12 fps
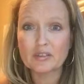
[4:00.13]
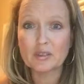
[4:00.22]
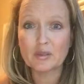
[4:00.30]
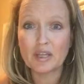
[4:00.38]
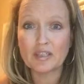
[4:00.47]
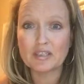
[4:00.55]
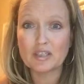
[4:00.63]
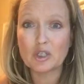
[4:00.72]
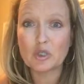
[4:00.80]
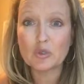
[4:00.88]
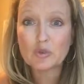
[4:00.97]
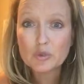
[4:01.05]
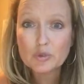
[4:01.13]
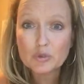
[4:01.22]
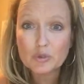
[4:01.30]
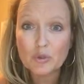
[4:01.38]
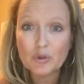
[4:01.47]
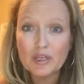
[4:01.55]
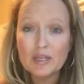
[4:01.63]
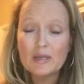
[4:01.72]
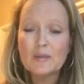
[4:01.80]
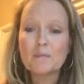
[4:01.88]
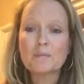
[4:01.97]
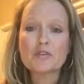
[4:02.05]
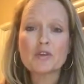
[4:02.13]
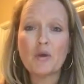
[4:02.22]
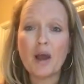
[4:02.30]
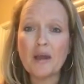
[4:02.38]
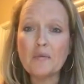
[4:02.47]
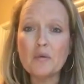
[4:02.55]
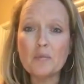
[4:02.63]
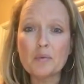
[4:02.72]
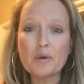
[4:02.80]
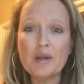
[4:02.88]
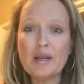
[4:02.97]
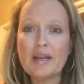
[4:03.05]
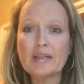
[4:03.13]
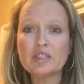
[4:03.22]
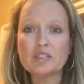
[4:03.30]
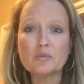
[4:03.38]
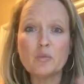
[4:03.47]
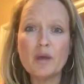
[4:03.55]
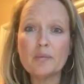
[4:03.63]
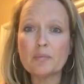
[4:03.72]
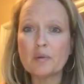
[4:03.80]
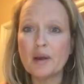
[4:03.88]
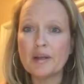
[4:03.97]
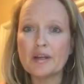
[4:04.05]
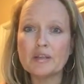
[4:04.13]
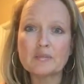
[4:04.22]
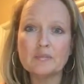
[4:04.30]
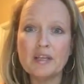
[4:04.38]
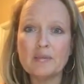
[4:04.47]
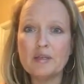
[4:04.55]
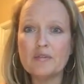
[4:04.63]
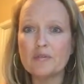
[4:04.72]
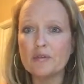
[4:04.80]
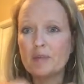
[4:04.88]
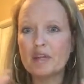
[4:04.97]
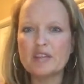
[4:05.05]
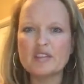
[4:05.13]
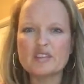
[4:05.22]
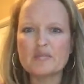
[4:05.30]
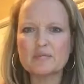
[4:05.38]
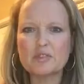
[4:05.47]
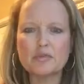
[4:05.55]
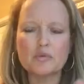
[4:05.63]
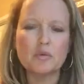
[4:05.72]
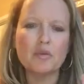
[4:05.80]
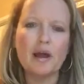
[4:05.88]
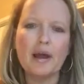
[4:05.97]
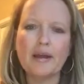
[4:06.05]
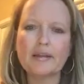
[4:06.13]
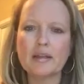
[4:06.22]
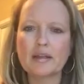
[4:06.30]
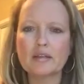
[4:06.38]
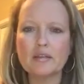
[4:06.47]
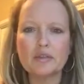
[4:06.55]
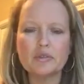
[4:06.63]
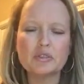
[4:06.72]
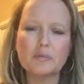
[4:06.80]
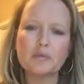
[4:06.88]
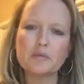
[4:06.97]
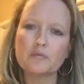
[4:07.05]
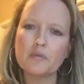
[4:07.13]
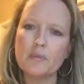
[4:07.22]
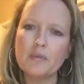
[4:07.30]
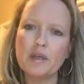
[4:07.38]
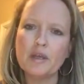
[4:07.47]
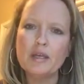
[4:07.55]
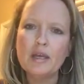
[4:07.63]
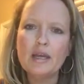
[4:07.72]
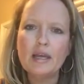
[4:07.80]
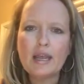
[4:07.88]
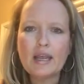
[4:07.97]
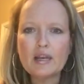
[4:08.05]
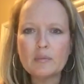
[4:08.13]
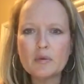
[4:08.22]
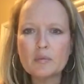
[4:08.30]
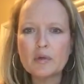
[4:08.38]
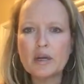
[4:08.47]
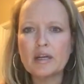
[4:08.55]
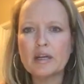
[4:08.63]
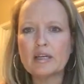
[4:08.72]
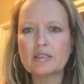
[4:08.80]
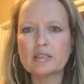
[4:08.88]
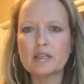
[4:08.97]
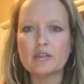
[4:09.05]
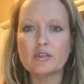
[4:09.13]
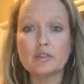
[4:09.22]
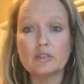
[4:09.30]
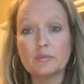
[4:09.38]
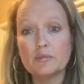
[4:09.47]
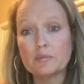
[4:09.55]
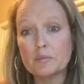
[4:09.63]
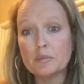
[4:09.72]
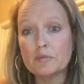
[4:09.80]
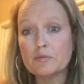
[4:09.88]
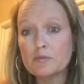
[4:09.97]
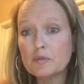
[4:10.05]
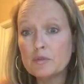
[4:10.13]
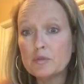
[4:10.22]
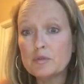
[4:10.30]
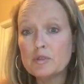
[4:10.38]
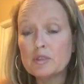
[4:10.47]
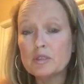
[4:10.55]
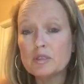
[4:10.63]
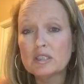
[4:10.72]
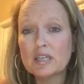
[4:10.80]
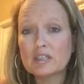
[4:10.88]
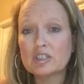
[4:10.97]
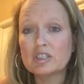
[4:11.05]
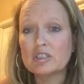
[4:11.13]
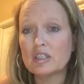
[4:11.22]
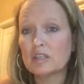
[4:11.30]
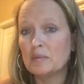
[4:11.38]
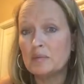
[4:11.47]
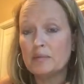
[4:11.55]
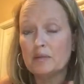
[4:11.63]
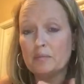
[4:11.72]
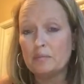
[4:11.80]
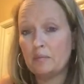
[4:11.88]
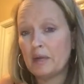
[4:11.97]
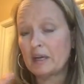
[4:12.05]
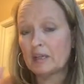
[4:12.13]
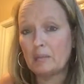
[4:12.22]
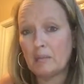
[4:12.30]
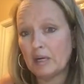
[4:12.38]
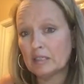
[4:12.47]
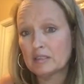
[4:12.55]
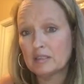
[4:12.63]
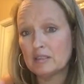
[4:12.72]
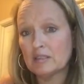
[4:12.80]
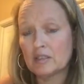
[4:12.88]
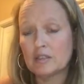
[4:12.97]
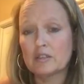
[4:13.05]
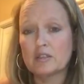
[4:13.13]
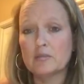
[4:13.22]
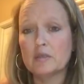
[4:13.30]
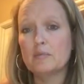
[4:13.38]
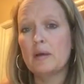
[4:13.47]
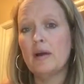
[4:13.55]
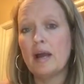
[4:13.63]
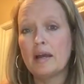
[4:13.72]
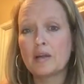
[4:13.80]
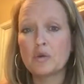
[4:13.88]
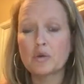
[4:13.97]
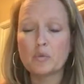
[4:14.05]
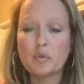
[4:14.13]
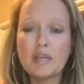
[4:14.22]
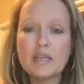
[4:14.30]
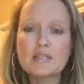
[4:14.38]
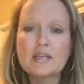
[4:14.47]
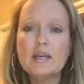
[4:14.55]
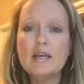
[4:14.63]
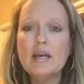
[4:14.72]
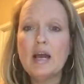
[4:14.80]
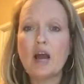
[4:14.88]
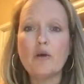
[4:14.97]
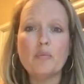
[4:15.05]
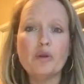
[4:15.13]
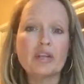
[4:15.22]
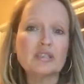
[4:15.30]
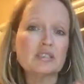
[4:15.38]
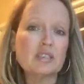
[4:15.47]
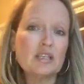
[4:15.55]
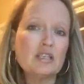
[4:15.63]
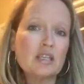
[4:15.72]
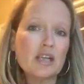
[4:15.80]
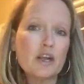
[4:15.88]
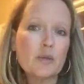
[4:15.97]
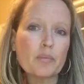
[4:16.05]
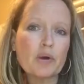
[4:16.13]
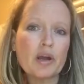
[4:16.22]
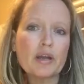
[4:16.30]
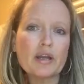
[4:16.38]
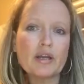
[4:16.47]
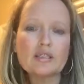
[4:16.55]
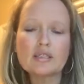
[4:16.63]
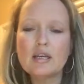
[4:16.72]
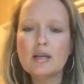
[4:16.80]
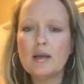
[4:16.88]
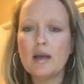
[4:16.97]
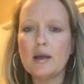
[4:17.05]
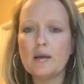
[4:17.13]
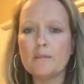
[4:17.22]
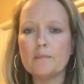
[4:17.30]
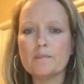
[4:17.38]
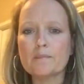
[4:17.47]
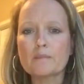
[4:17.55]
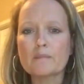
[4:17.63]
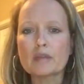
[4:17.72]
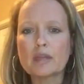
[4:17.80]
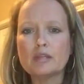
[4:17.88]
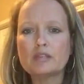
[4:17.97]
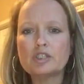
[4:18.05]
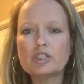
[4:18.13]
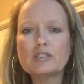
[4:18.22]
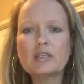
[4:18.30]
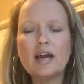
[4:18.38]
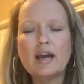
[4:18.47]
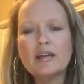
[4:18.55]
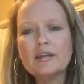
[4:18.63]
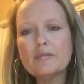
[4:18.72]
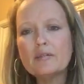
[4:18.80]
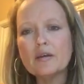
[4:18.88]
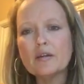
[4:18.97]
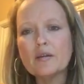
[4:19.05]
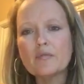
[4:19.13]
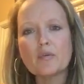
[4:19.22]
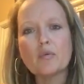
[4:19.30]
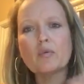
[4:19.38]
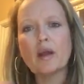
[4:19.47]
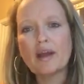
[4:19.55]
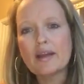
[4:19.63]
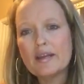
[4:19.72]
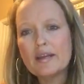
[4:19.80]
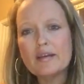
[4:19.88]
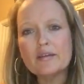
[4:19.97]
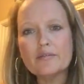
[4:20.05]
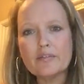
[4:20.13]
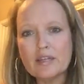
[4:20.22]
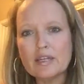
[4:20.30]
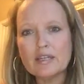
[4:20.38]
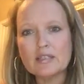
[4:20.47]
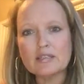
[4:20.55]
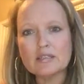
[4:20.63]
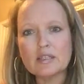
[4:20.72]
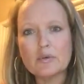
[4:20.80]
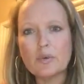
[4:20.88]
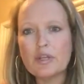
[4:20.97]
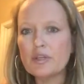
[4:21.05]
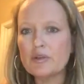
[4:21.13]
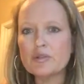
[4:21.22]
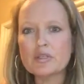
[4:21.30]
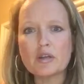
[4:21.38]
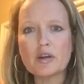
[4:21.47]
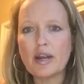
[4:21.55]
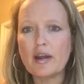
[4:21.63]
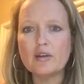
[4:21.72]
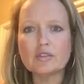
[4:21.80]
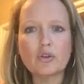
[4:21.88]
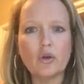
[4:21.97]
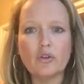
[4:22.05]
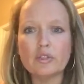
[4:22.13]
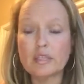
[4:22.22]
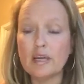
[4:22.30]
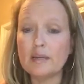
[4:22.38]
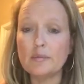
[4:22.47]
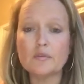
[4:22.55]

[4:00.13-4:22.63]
So that is crucial. So I will bring just one product, maybe from each general line, like a little something from the animal products, a little something from the food section, like maybe a bag of the pasta, and talk a little bit about einkorn wheat. I'll bring a skincare product, just kind of a variety of things that we use in our house all the time.